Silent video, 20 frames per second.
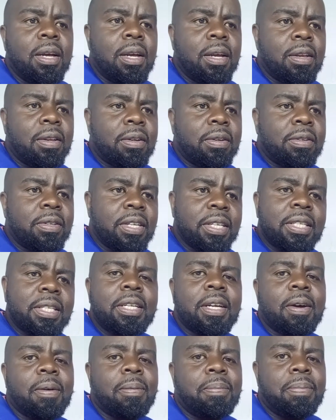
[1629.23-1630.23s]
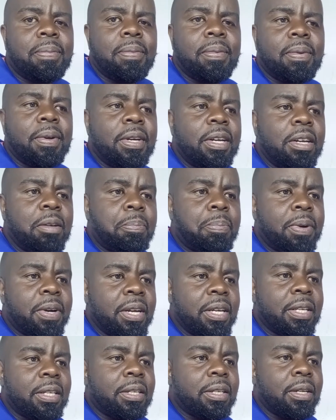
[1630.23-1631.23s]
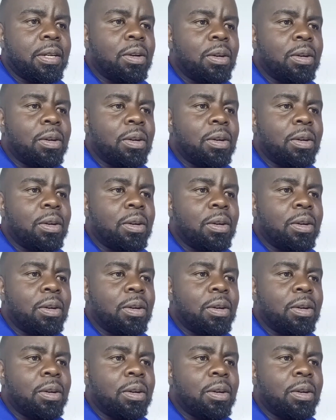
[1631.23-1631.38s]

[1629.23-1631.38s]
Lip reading: stressed, depressed,